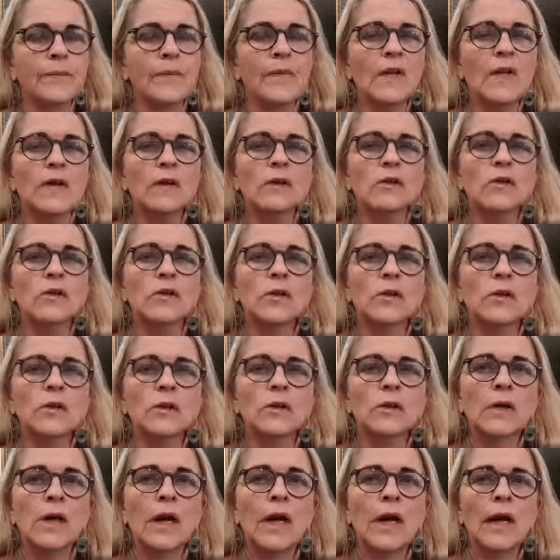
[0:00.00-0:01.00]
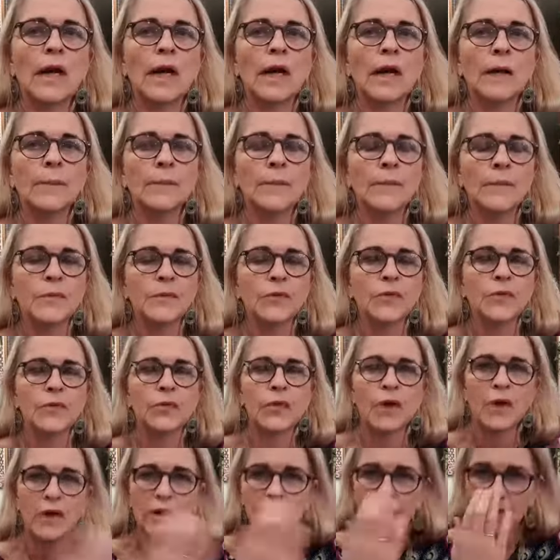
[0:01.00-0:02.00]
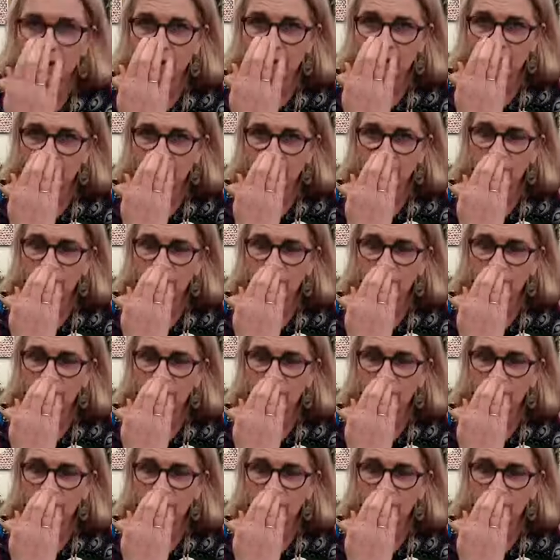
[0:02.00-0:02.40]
So tonight I want to